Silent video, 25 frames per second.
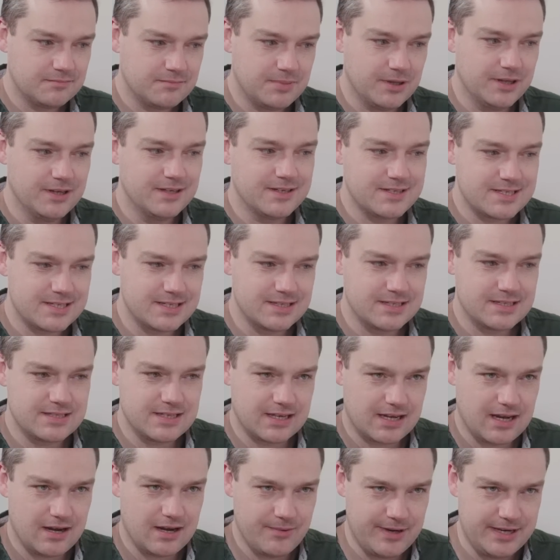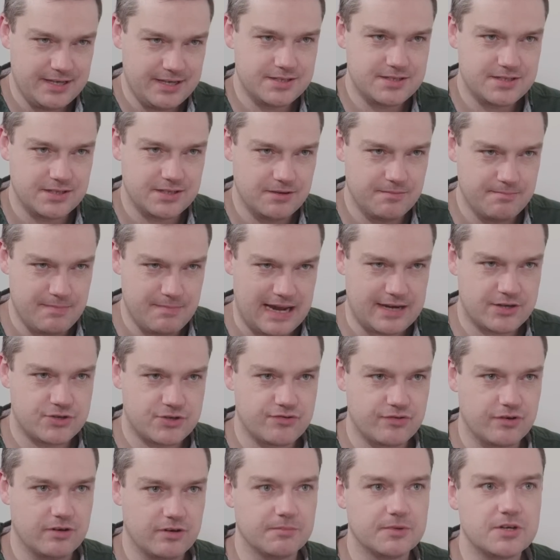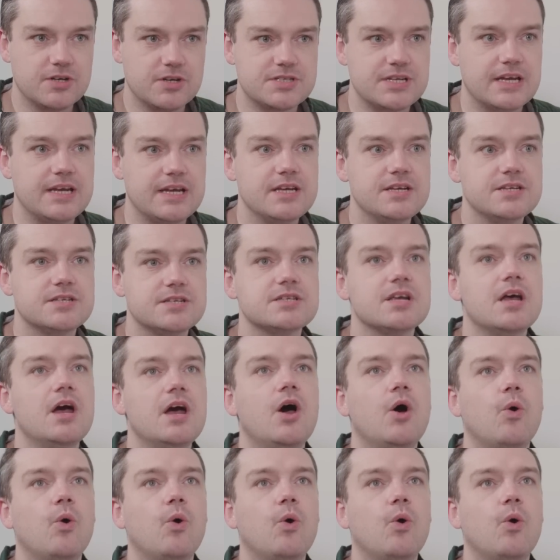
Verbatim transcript: person to go into, Matchroom, because it is,